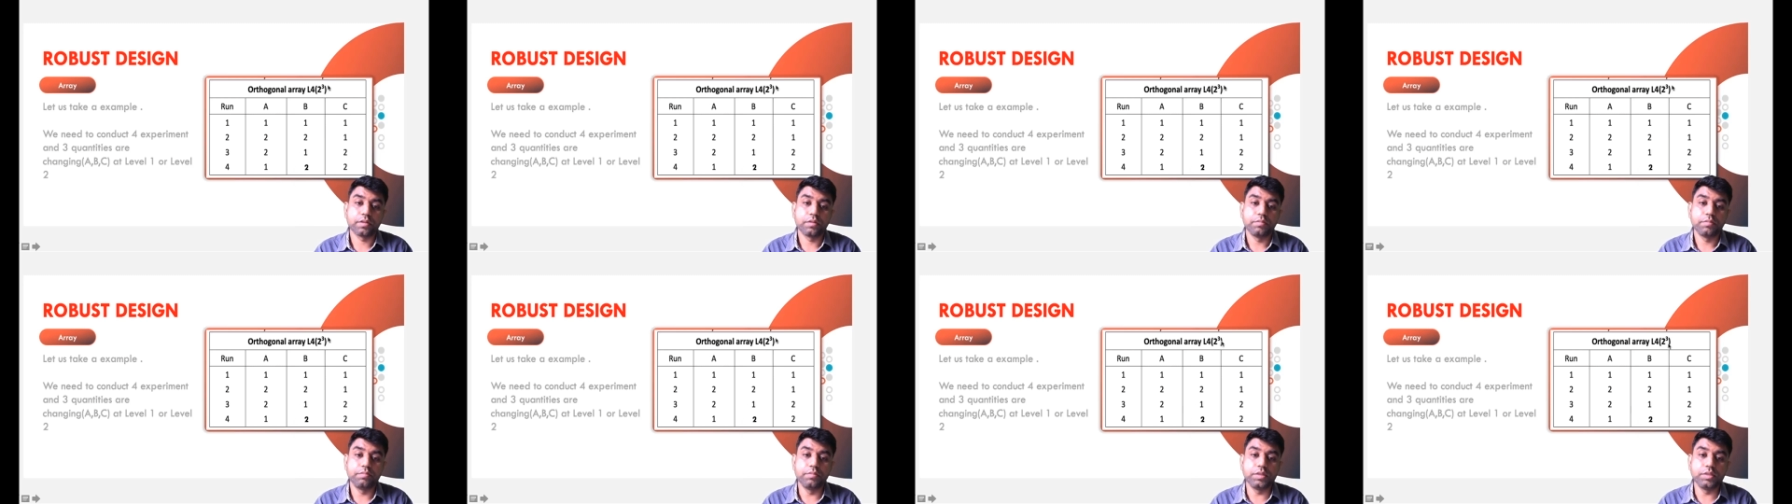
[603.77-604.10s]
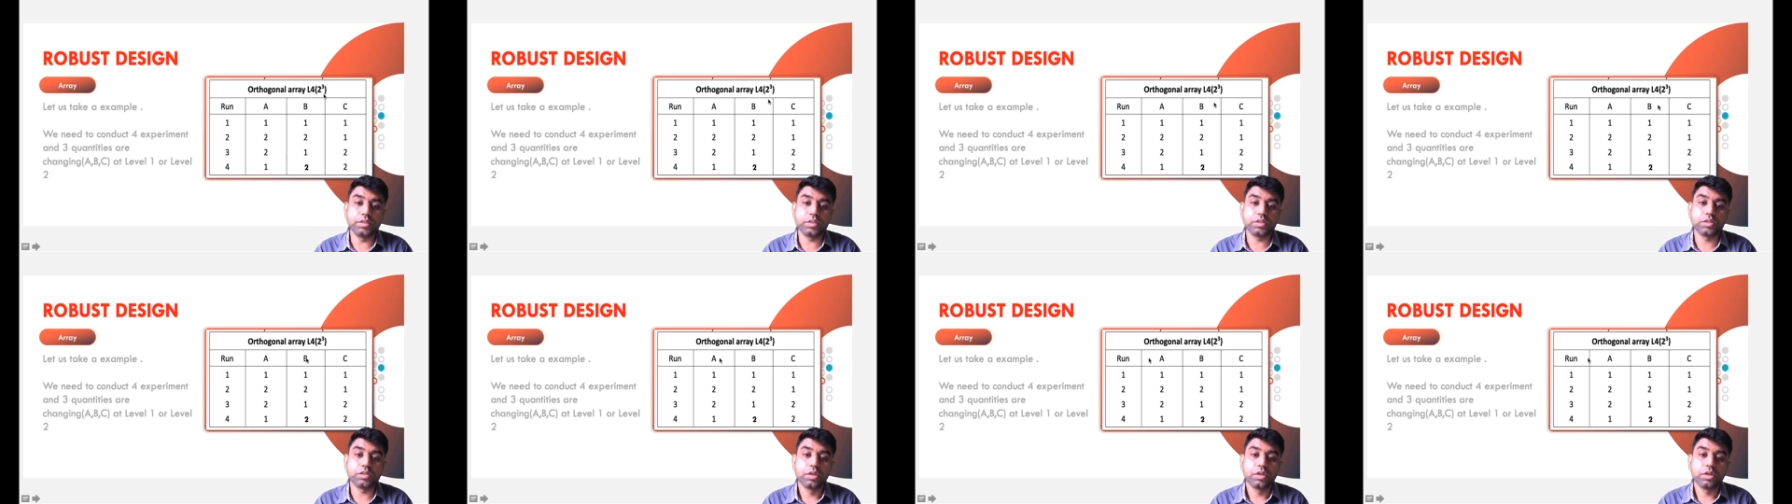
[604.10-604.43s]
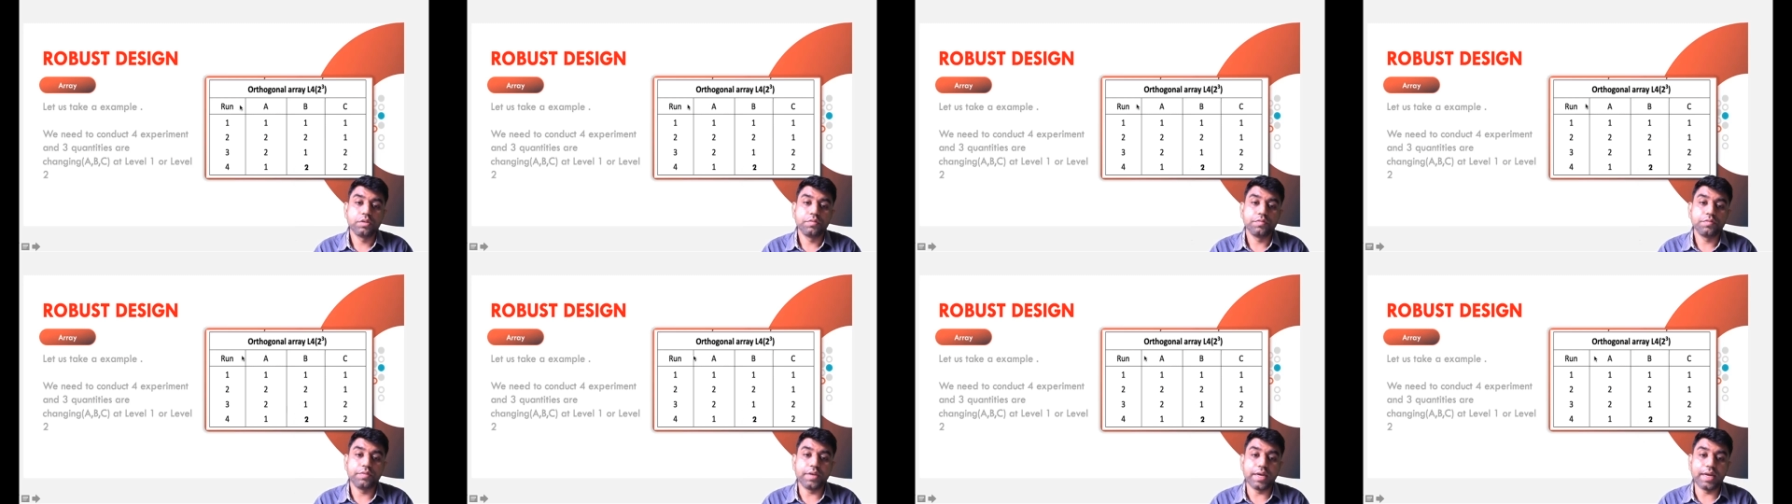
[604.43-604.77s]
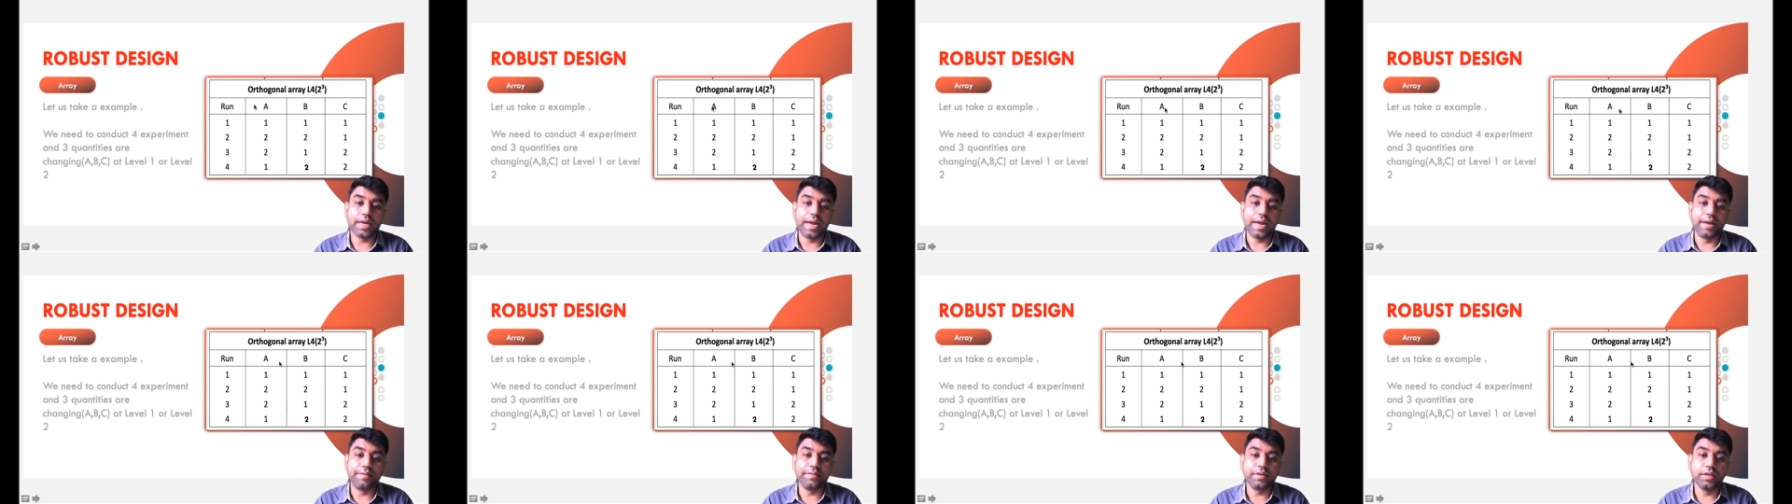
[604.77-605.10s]
means we
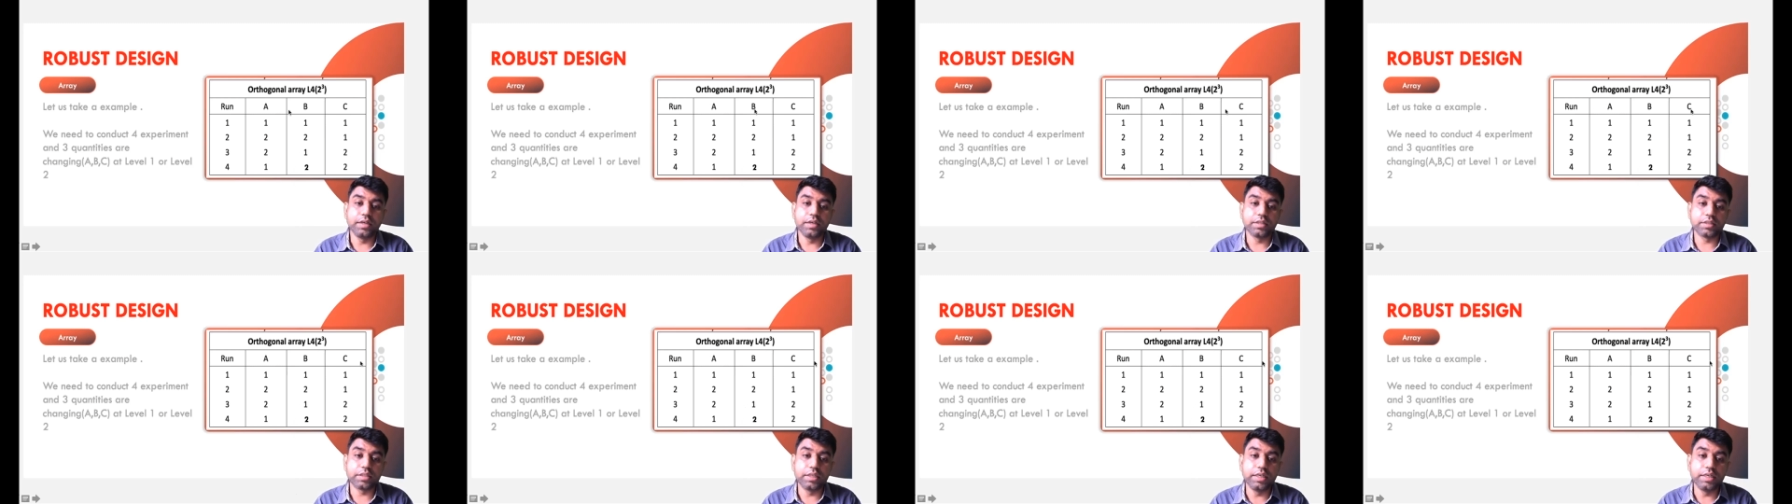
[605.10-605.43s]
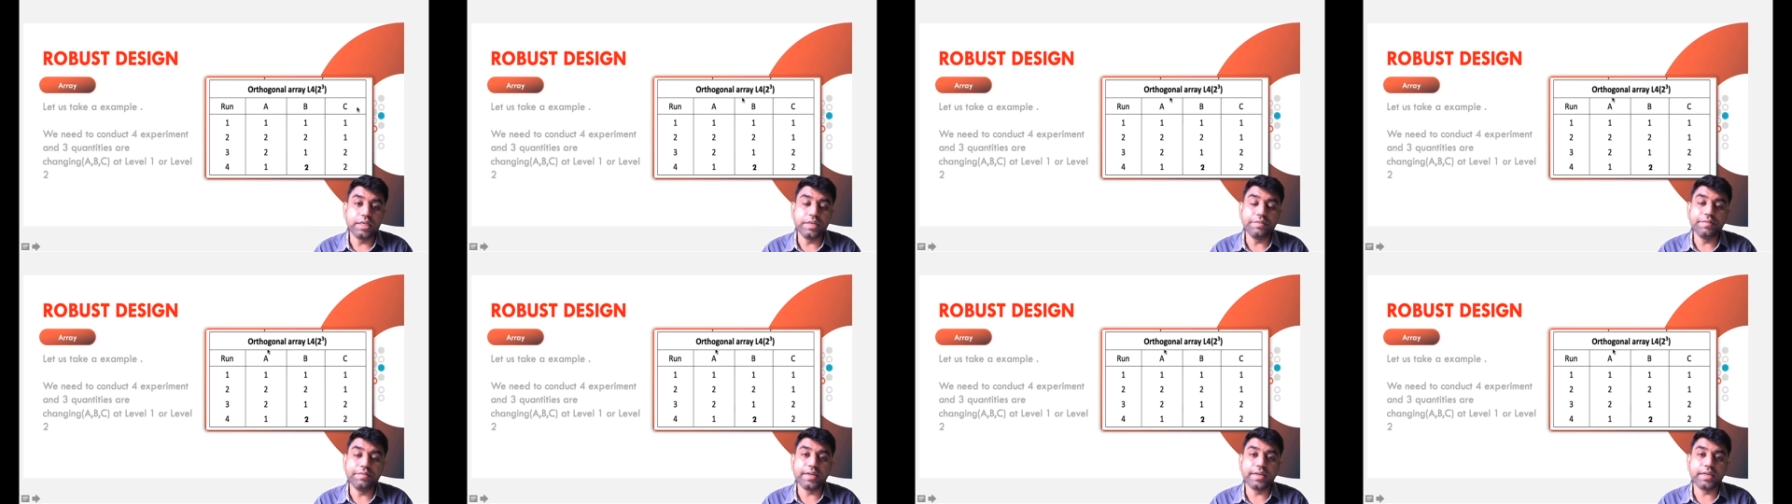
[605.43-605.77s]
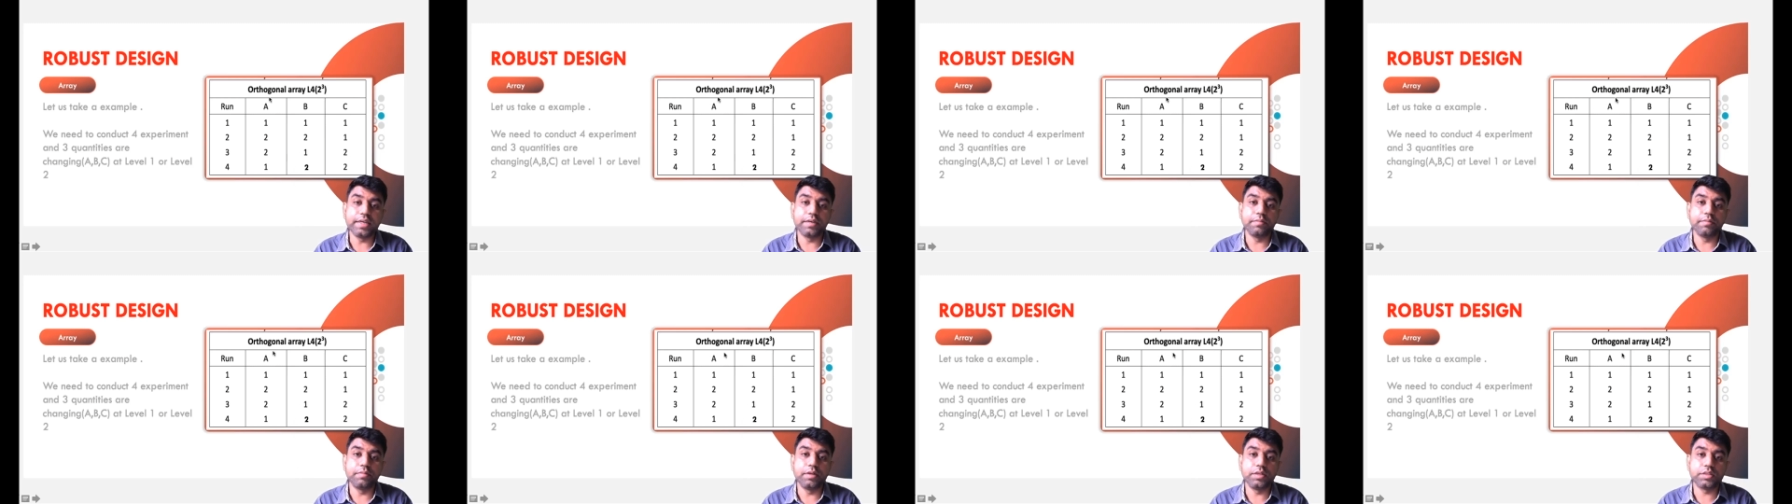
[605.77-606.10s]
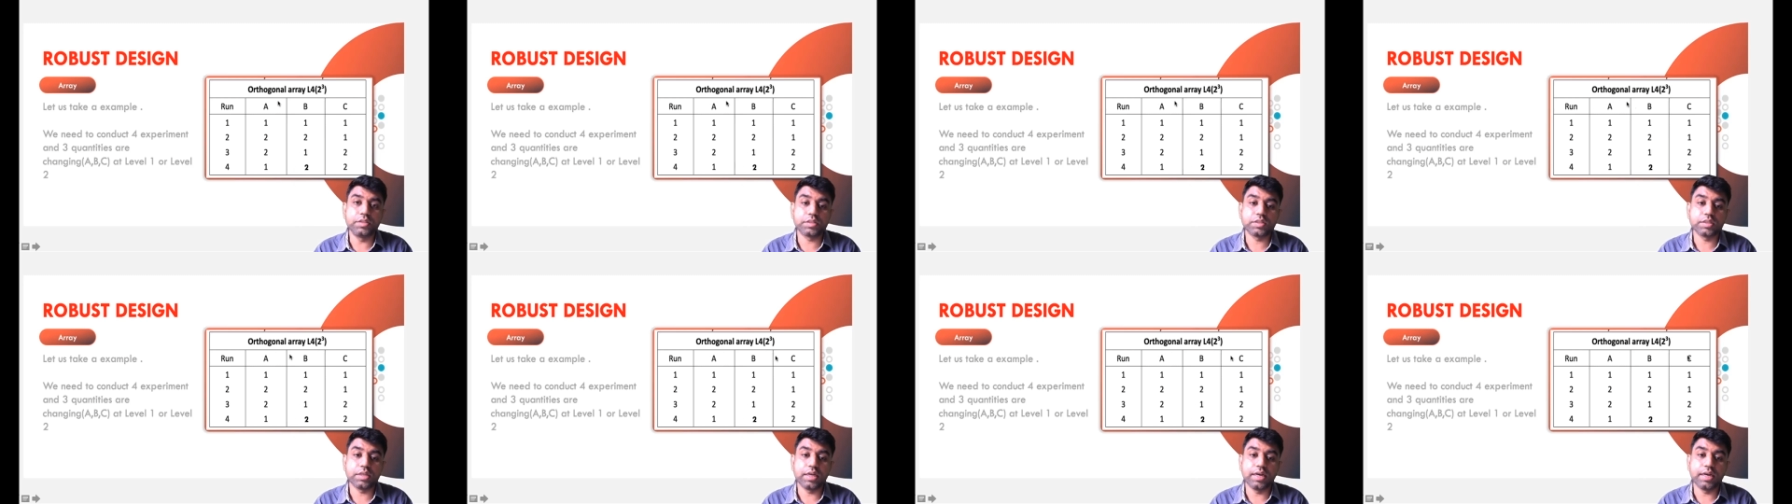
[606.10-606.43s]
are having a 3
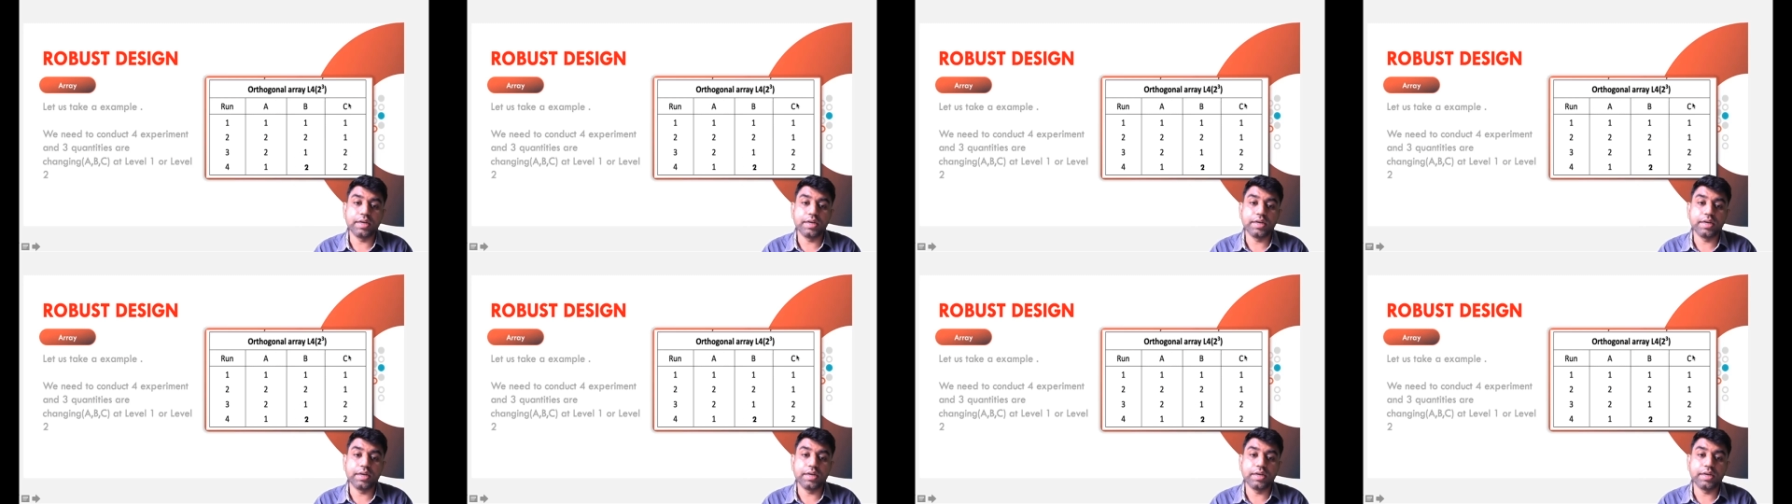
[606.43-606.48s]
variables,